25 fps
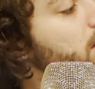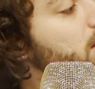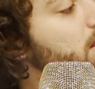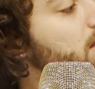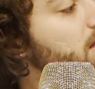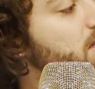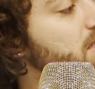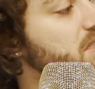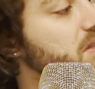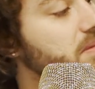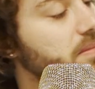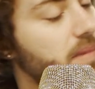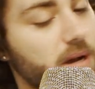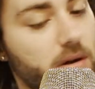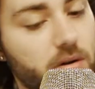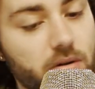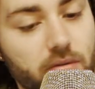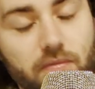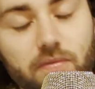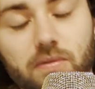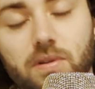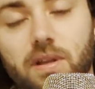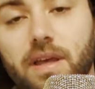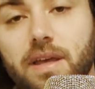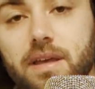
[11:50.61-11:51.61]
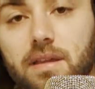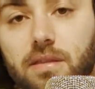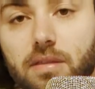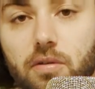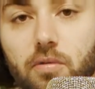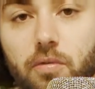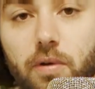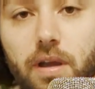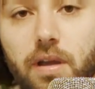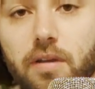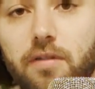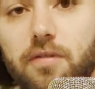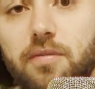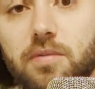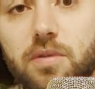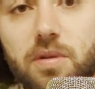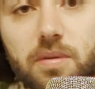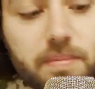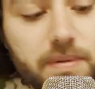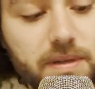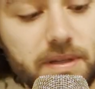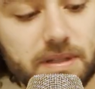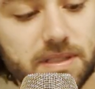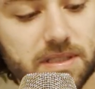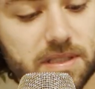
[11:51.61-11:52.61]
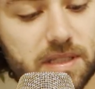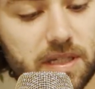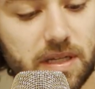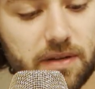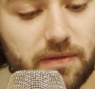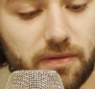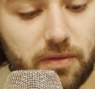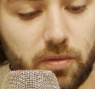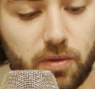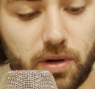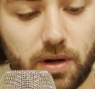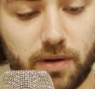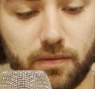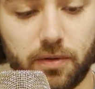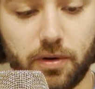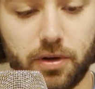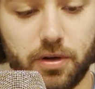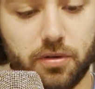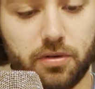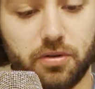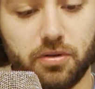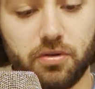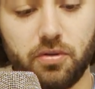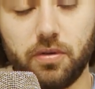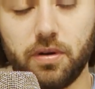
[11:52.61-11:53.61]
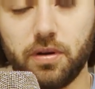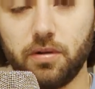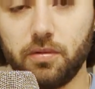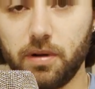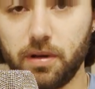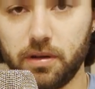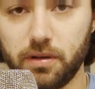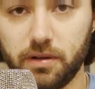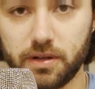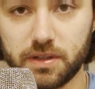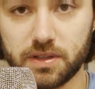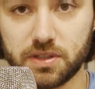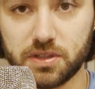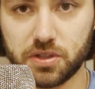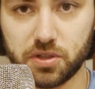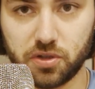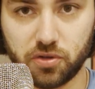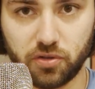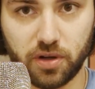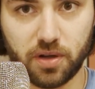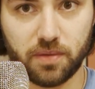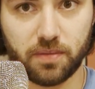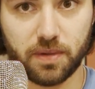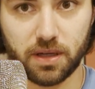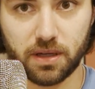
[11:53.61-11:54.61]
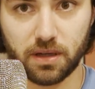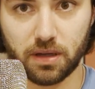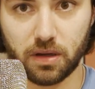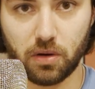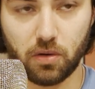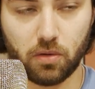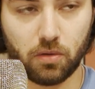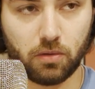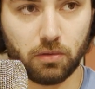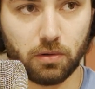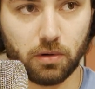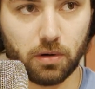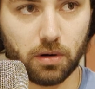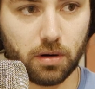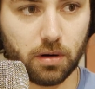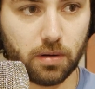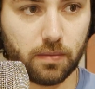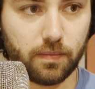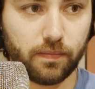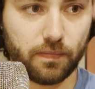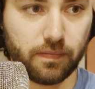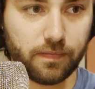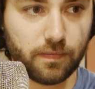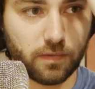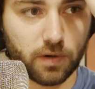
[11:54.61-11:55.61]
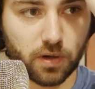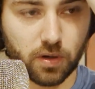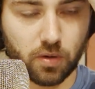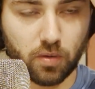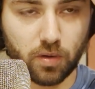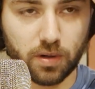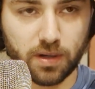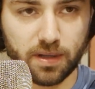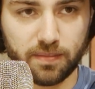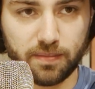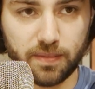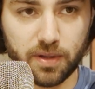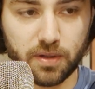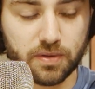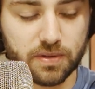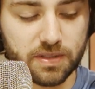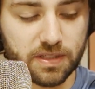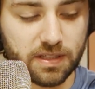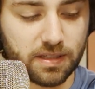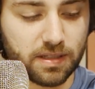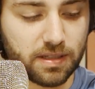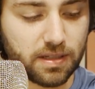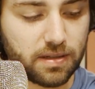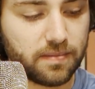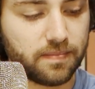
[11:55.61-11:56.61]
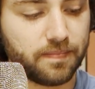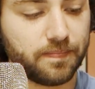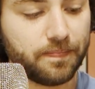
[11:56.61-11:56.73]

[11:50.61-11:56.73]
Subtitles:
this amount of length away from the PC for whatever you're doing, whether it's streaming or recording music.